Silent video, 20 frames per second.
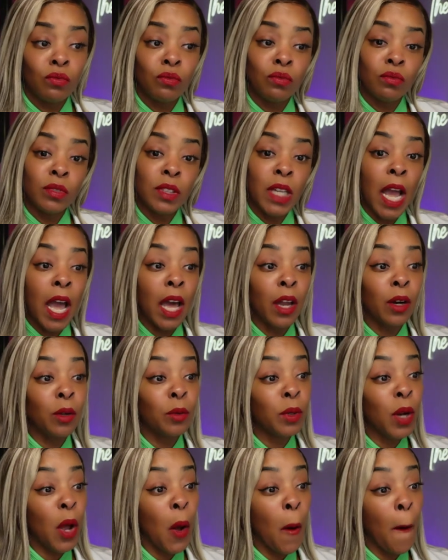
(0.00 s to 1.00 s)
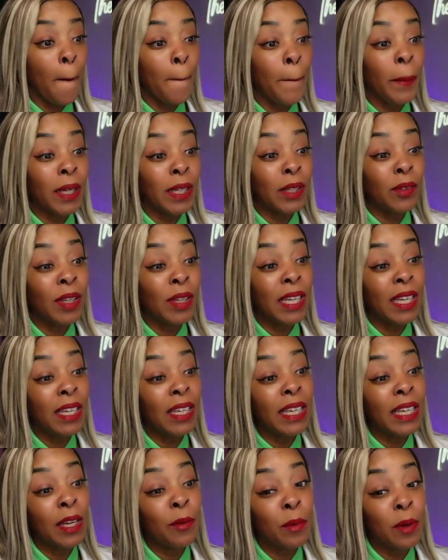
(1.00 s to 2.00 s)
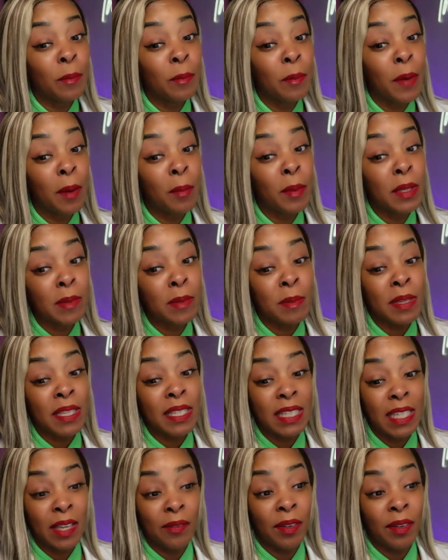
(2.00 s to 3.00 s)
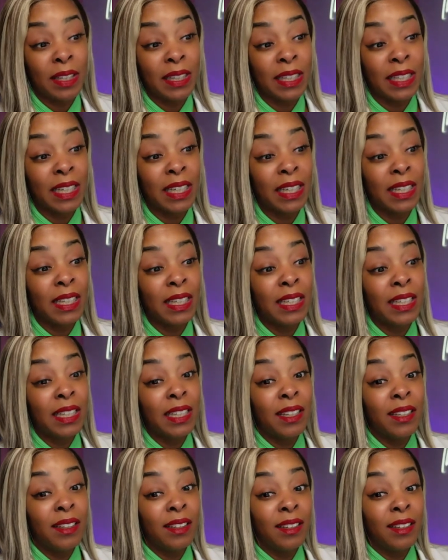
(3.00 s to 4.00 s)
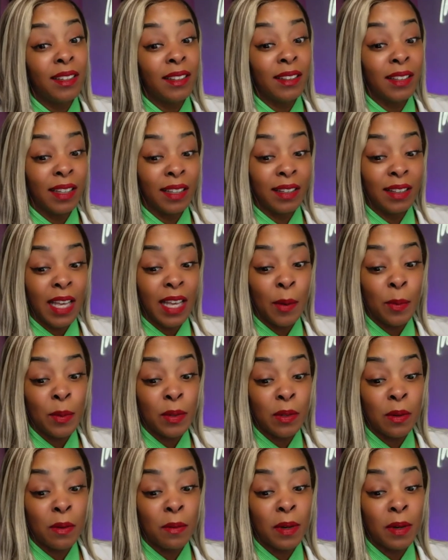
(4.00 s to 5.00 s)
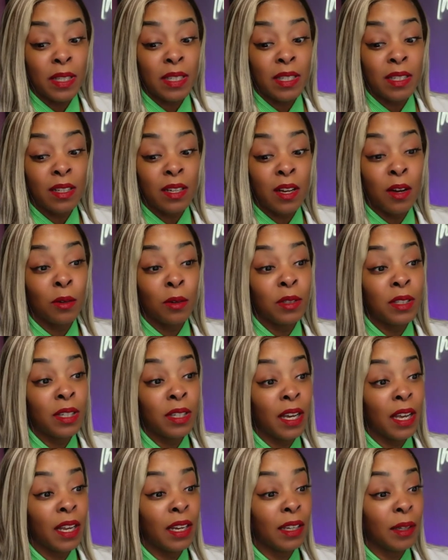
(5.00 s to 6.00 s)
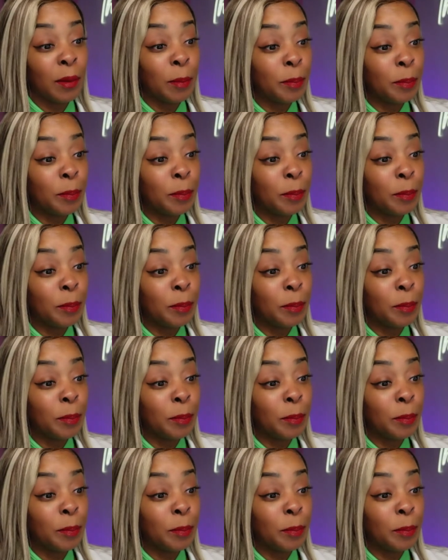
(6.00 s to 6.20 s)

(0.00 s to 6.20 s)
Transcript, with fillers: I don't know. But if he can remember specifically that they was going to Coachella